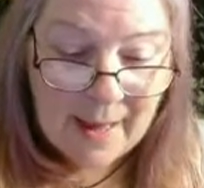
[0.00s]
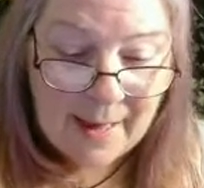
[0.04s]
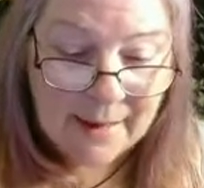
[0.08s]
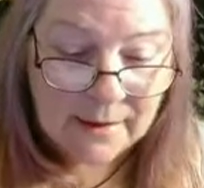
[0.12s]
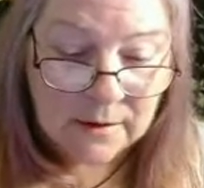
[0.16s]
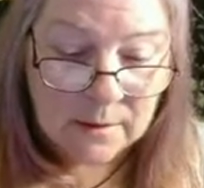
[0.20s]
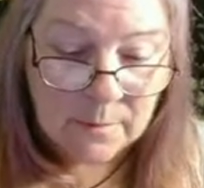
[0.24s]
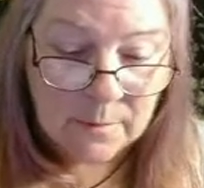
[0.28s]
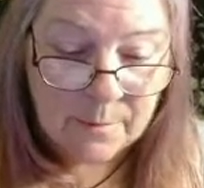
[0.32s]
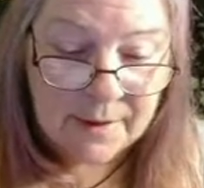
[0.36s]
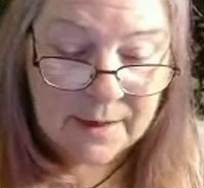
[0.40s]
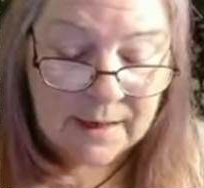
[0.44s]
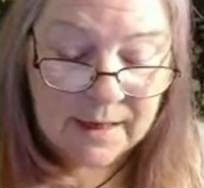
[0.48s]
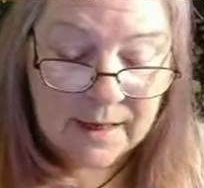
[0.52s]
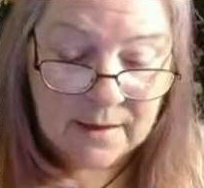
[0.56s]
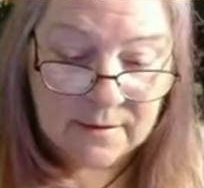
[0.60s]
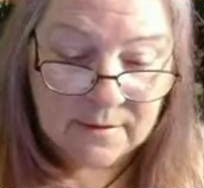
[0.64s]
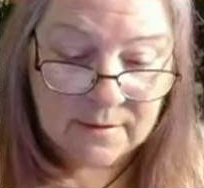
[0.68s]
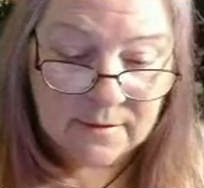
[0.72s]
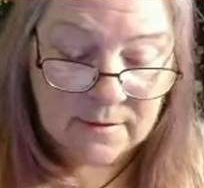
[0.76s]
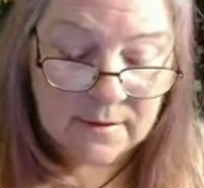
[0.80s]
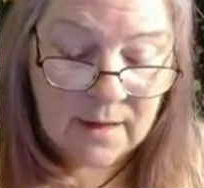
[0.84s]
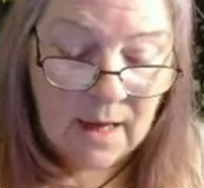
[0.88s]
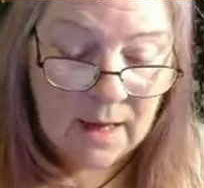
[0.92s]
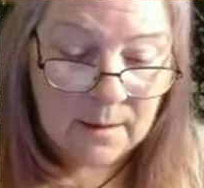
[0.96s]

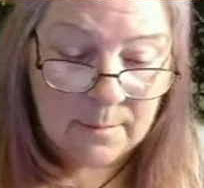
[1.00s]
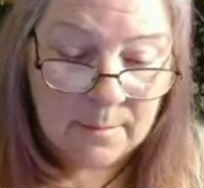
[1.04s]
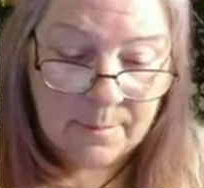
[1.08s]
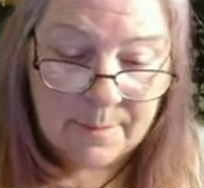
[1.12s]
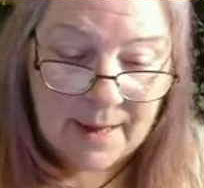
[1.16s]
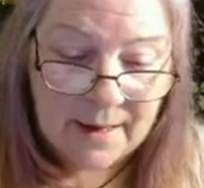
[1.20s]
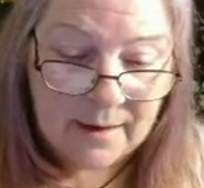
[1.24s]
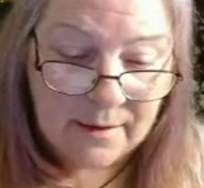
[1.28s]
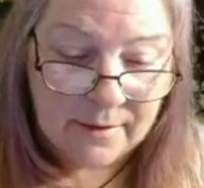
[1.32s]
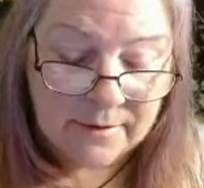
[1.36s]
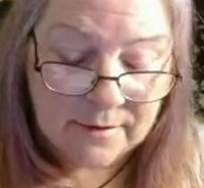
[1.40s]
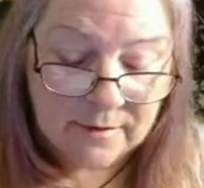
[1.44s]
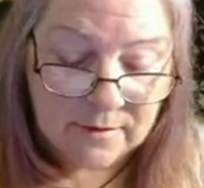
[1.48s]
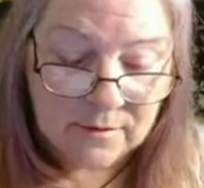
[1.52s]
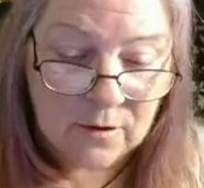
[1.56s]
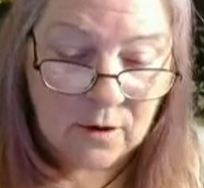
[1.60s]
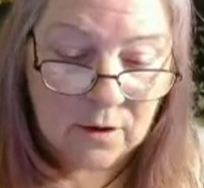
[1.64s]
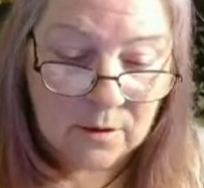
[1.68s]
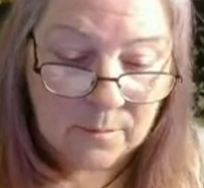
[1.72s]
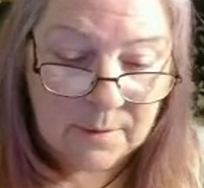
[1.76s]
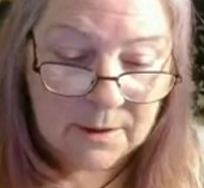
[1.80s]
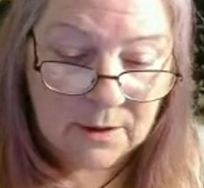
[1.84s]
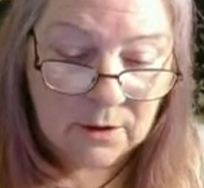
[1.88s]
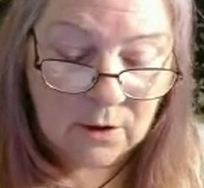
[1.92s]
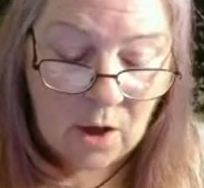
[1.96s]
But yeah,
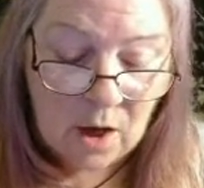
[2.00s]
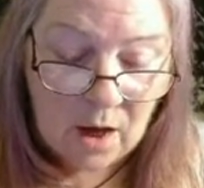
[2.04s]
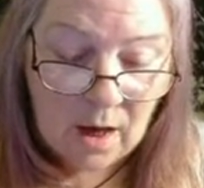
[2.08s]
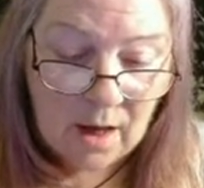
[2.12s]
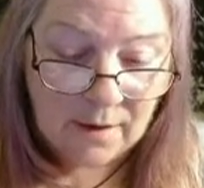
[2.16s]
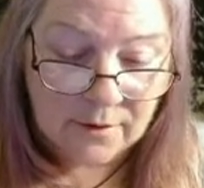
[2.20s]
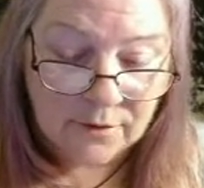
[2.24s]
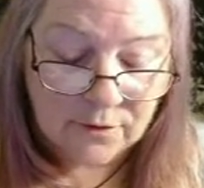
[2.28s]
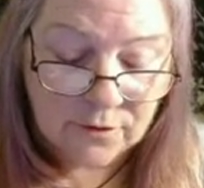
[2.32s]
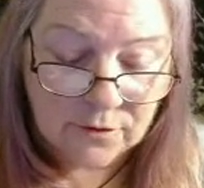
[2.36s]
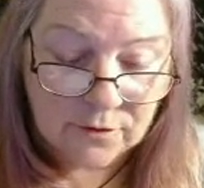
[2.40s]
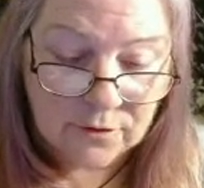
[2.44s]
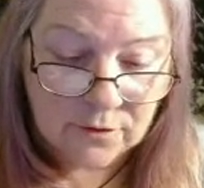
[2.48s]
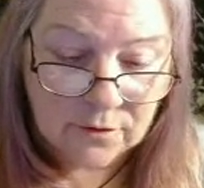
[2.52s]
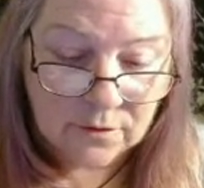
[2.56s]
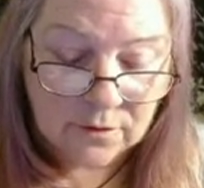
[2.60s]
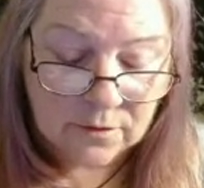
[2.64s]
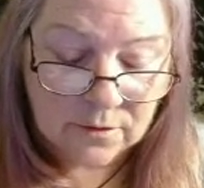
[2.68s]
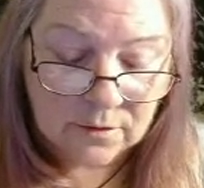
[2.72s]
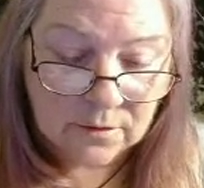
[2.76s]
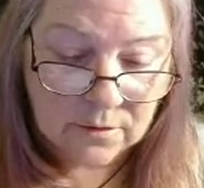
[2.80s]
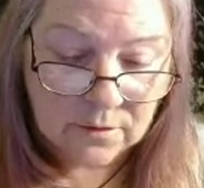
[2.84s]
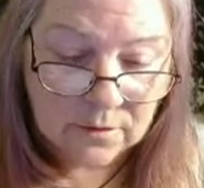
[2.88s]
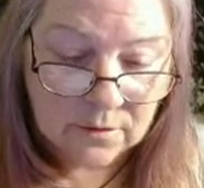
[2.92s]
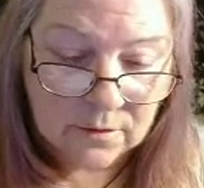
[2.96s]
it's a bit of a battle, but
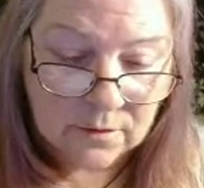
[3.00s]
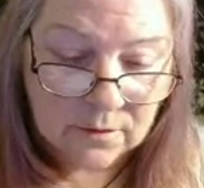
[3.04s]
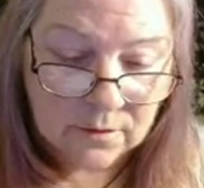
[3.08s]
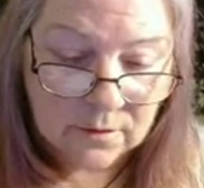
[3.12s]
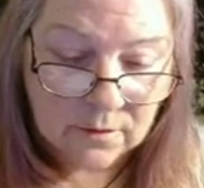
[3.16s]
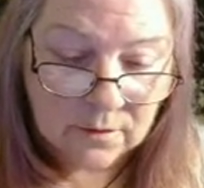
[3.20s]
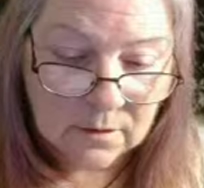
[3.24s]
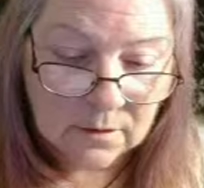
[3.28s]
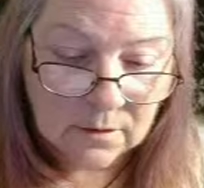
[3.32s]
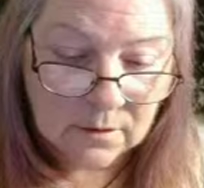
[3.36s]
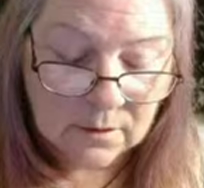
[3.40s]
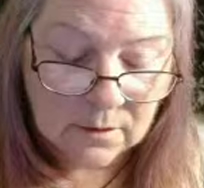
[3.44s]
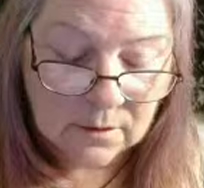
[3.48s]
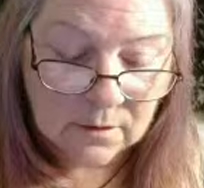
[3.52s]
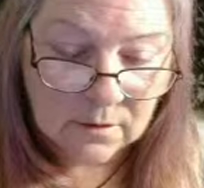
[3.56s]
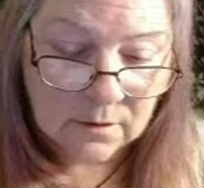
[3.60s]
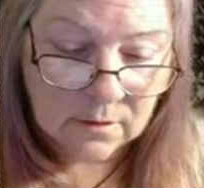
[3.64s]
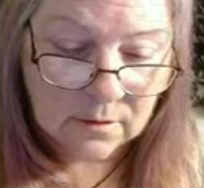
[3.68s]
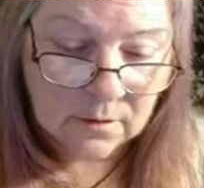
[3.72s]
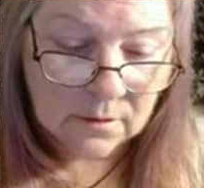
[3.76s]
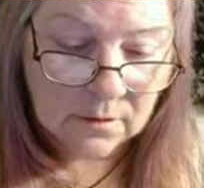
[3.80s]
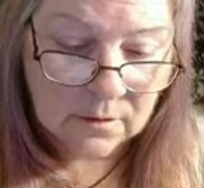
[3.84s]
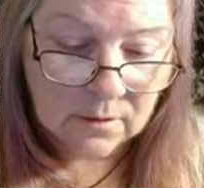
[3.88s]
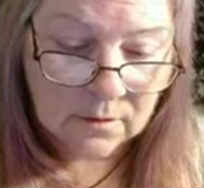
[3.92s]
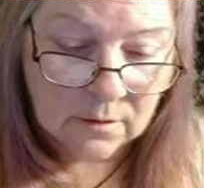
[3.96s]
it's not a battle
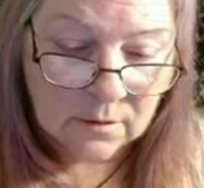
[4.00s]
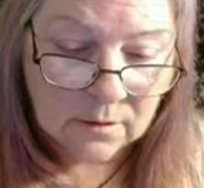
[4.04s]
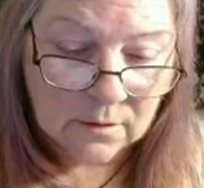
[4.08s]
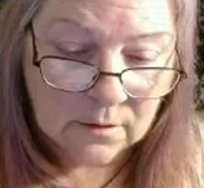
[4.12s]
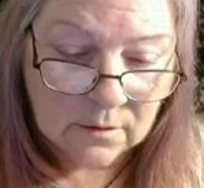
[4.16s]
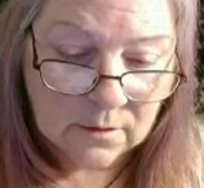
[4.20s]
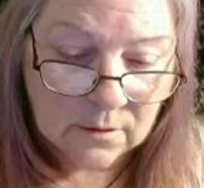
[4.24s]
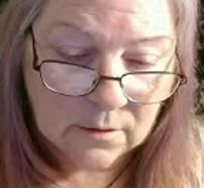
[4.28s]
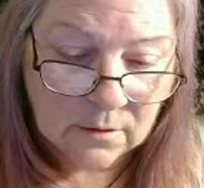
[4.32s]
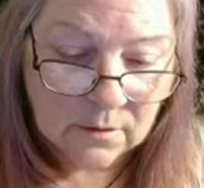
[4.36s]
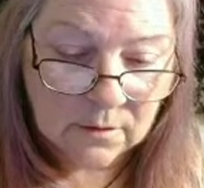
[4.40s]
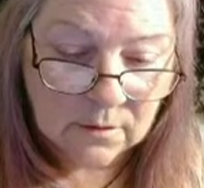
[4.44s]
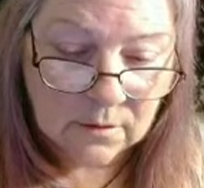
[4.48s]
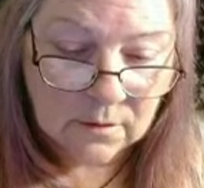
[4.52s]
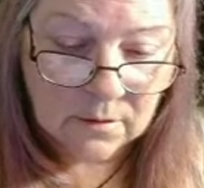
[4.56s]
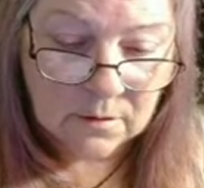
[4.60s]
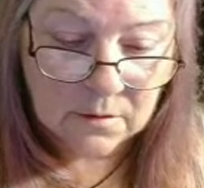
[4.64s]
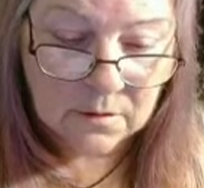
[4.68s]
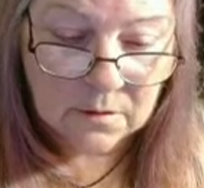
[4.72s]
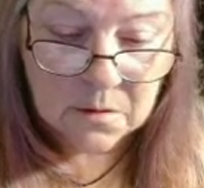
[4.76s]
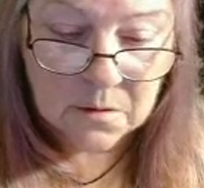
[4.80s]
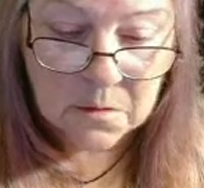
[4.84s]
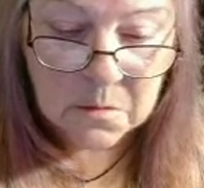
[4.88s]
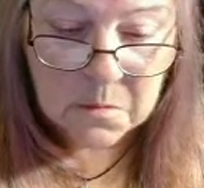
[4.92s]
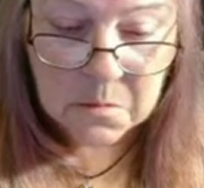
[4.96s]
that's going to be lost.